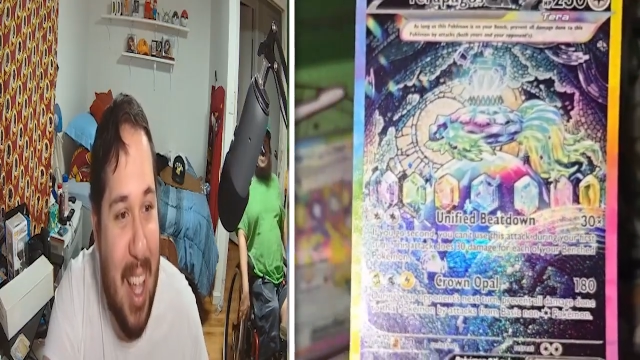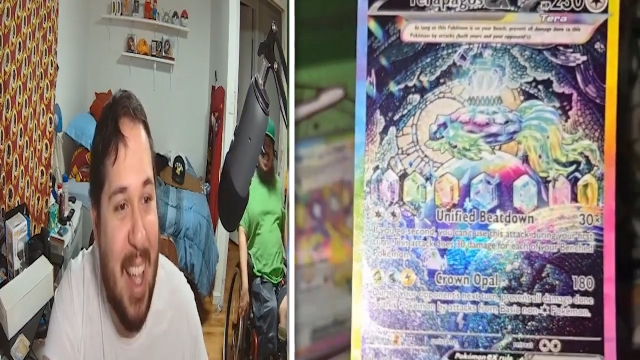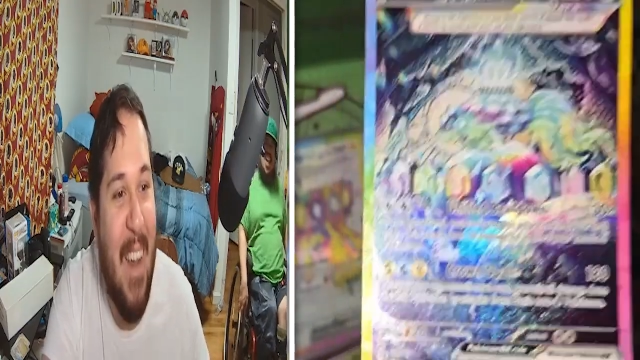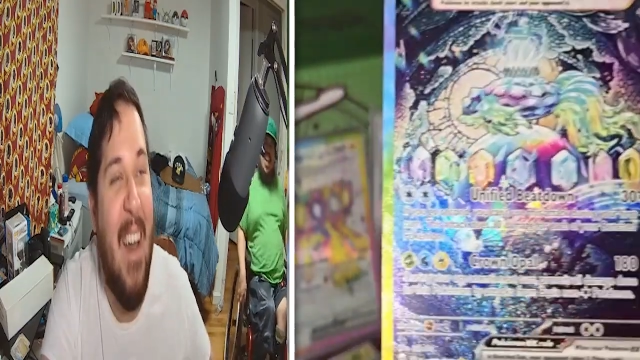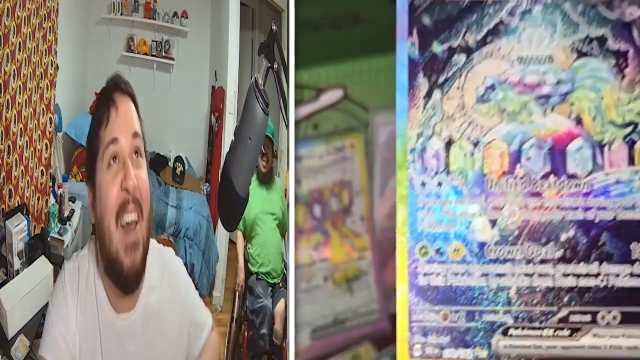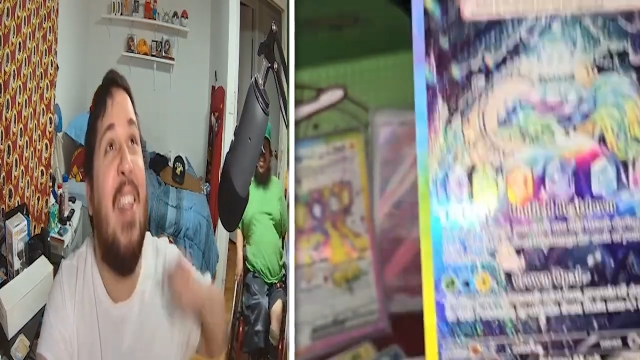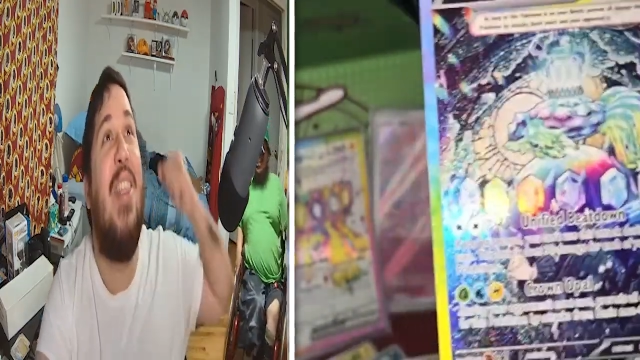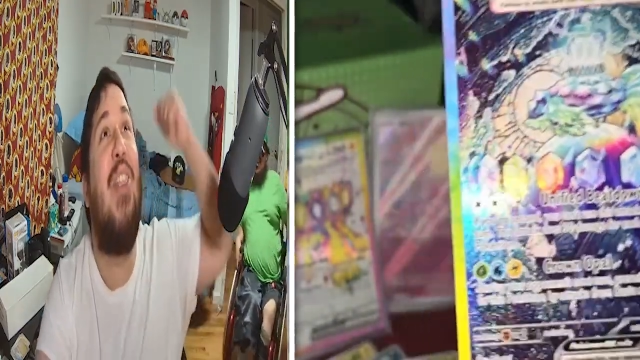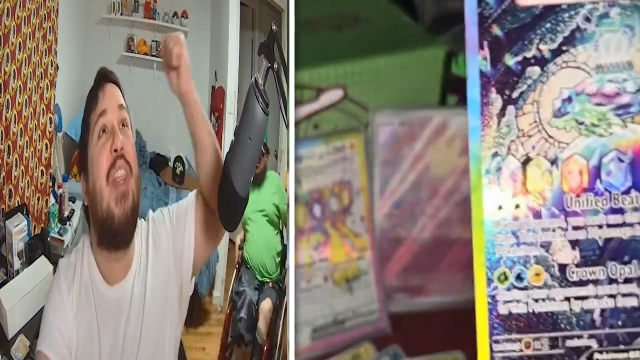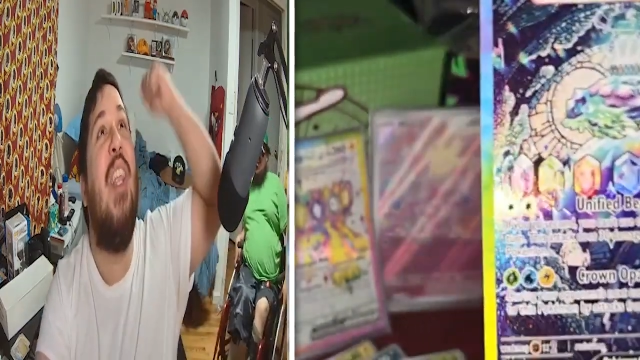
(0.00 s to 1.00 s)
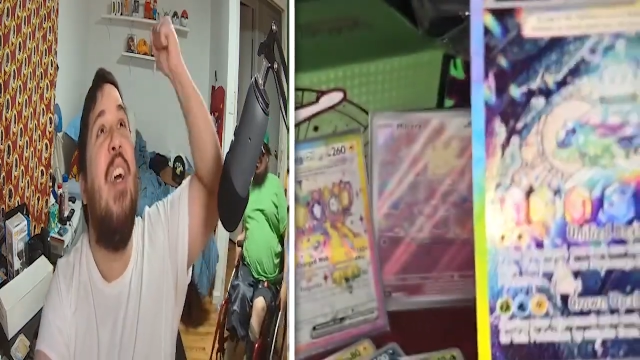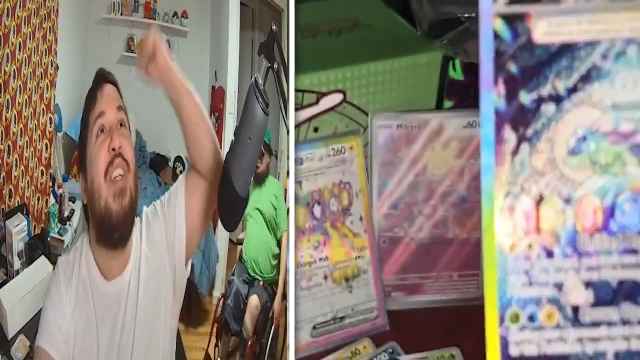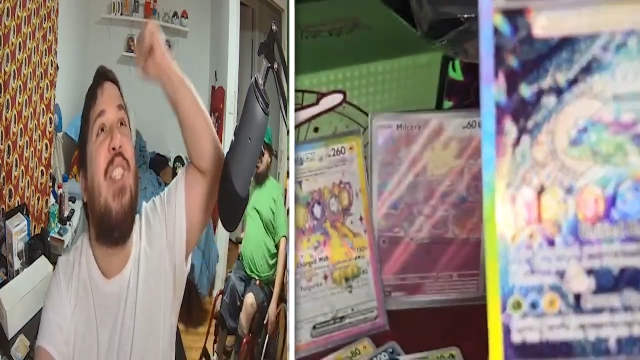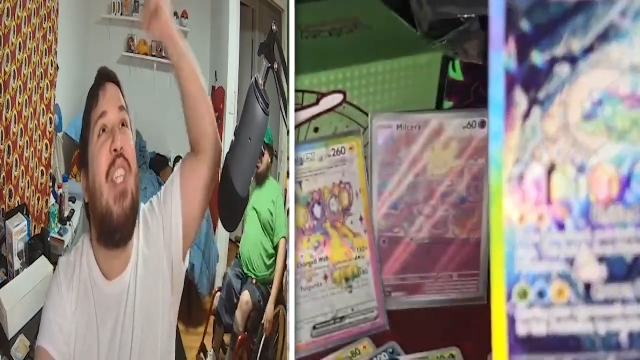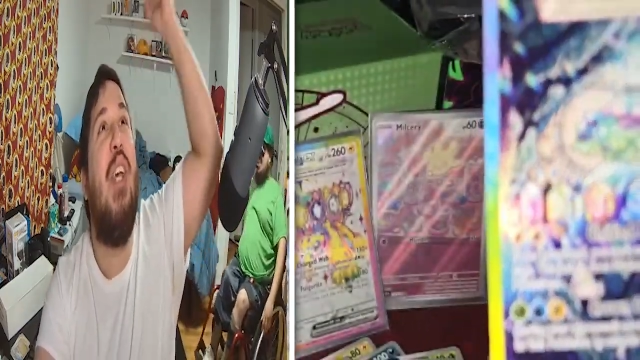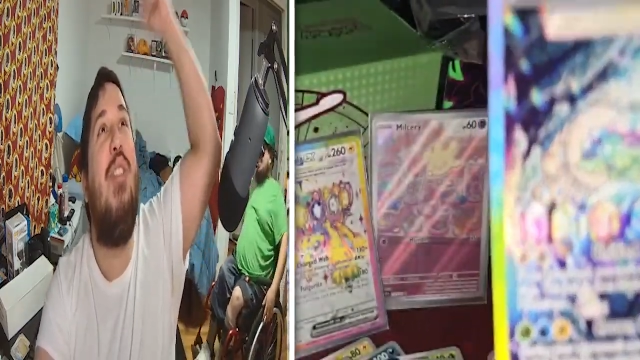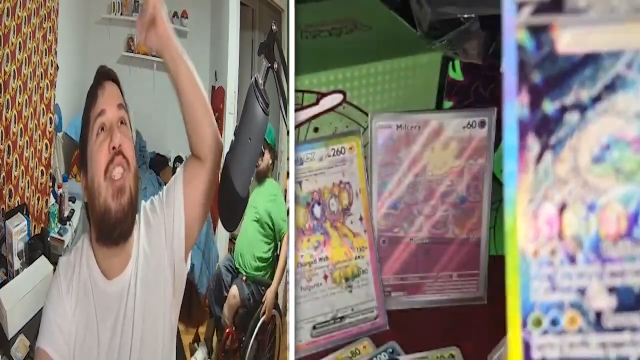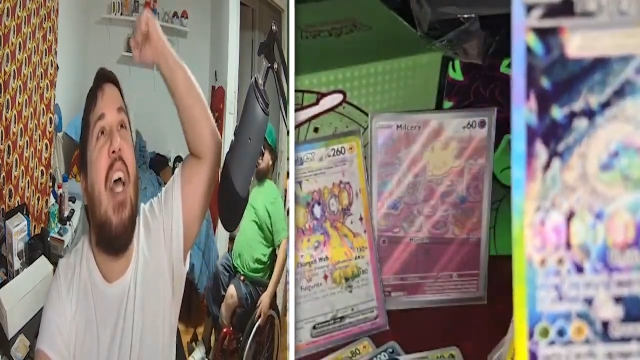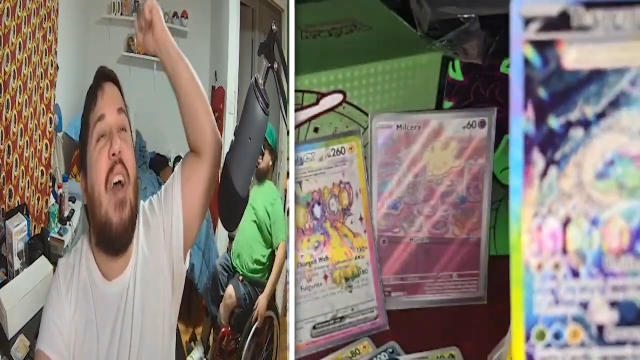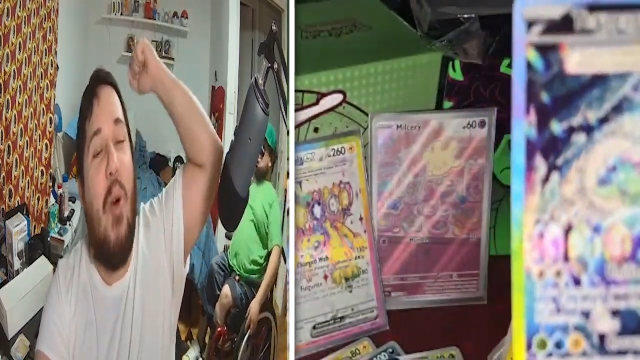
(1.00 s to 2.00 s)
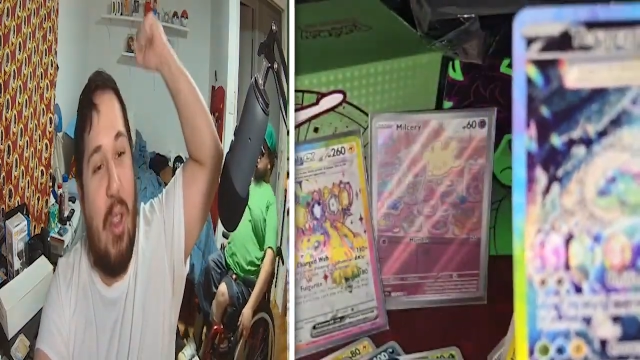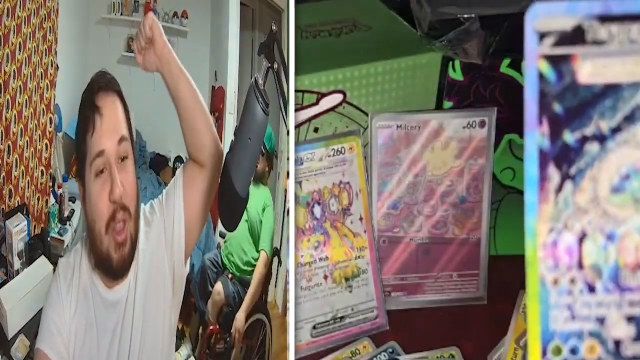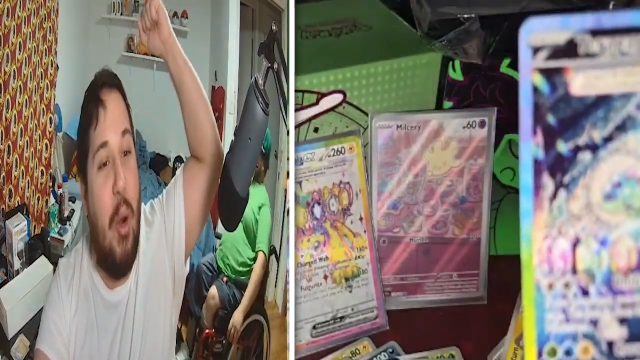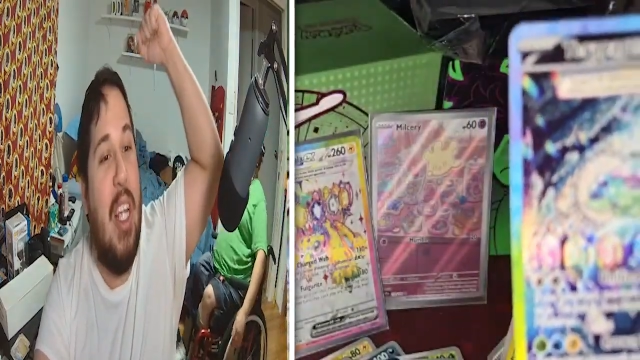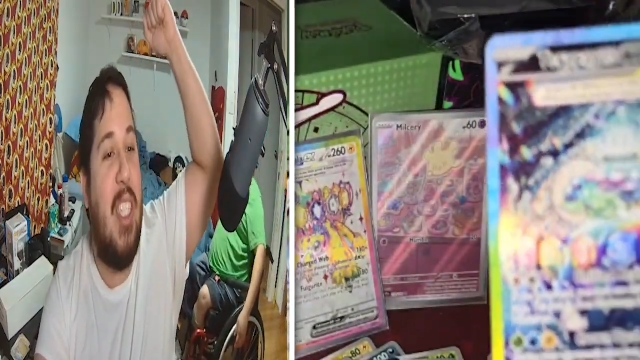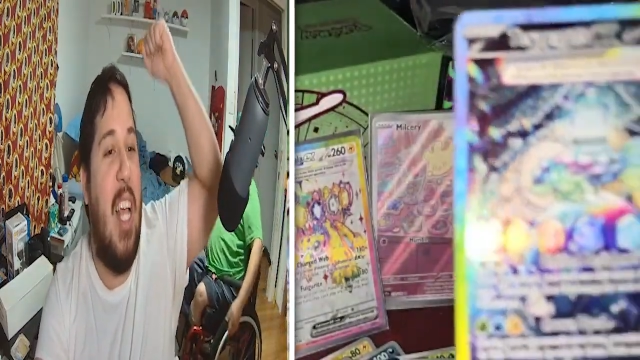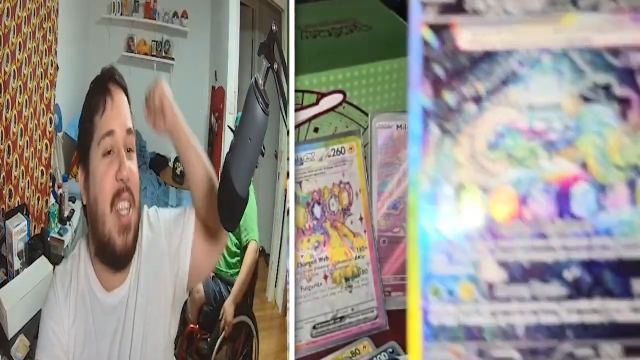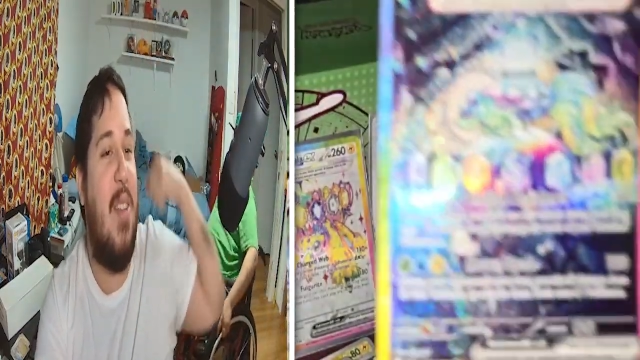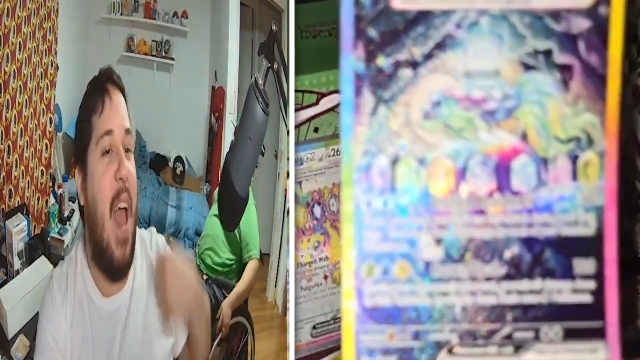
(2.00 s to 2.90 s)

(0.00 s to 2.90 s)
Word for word: Fuck this set. Two set, well, three sets.